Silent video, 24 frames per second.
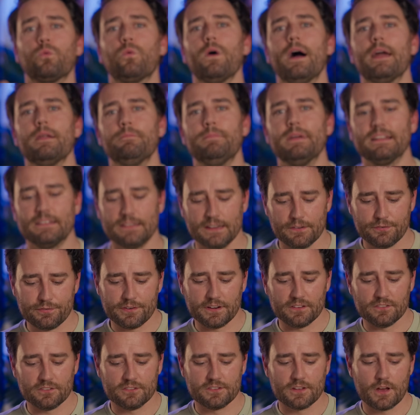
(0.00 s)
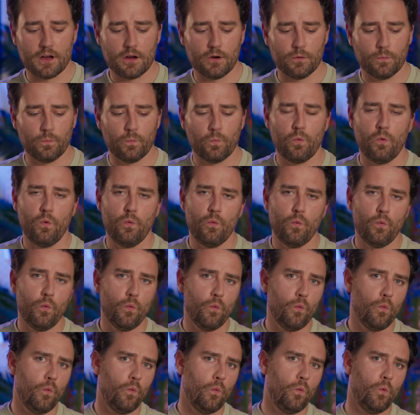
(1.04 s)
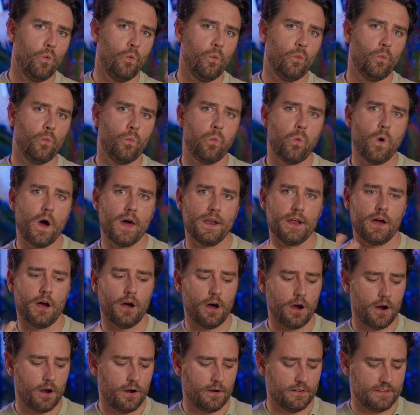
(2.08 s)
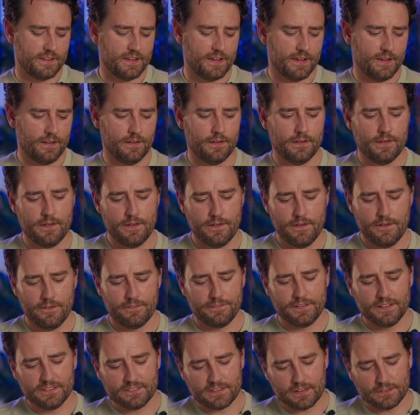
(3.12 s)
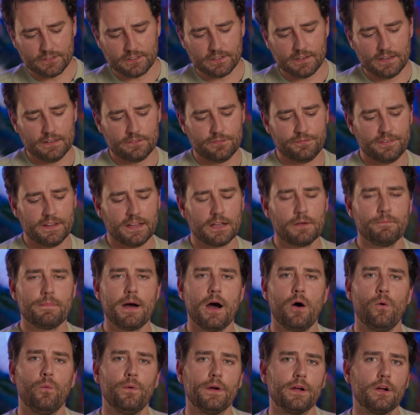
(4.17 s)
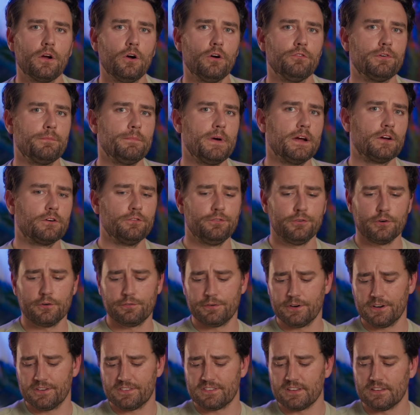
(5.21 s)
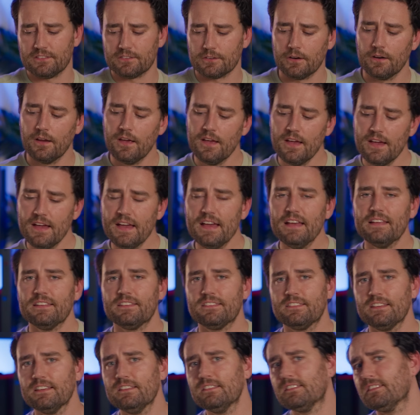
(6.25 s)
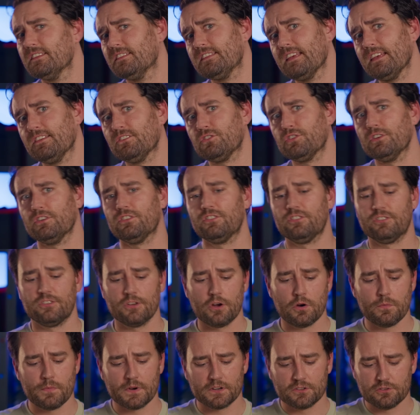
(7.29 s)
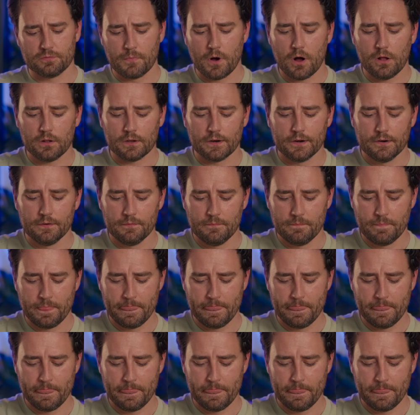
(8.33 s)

quite a big difference. So what are the things that you need to think about when going for micro four thirds sensor? Since the sensor is so much smaller,